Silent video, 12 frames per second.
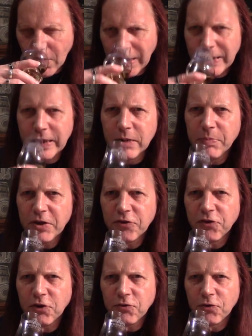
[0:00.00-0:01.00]
a little bit of
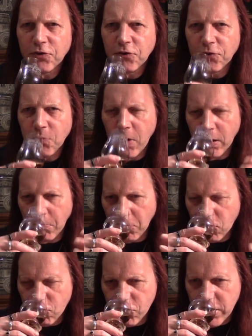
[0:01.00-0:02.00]
citrus as well,
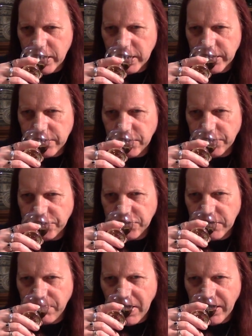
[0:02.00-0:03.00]
really
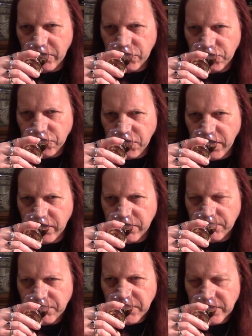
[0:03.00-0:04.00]
nicely balanced,
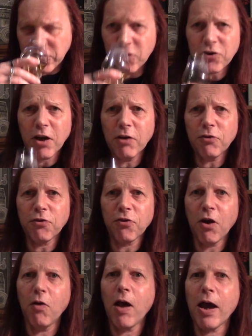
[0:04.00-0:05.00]
and just goes to
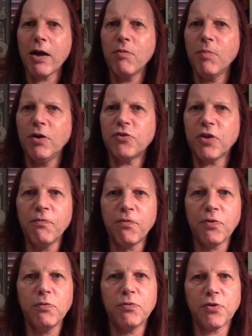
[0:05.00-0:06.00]
show how much
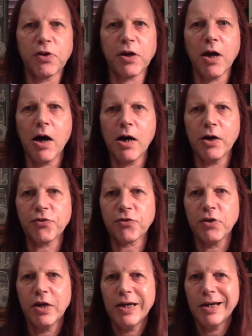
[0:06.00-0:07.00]
influence a
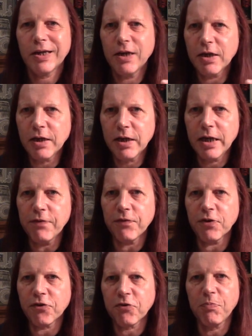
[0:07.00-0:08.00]
cask can
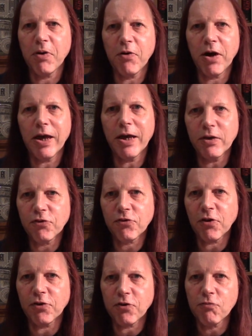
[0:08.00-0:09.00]
give a spirit in
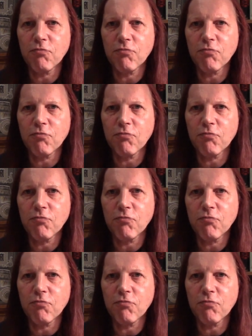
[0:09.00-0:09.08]
such a